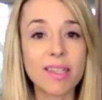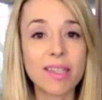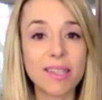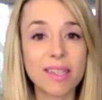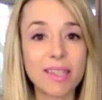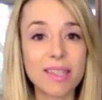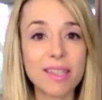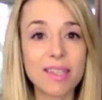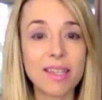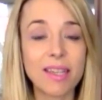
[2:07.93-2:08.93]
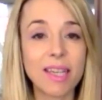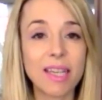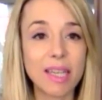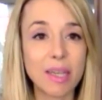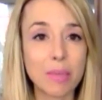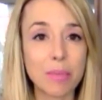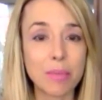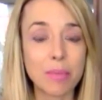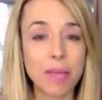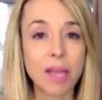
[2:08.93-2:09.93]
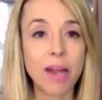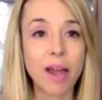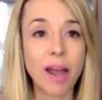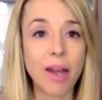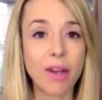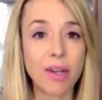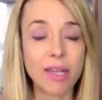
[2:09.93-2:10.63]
needs heme and iron,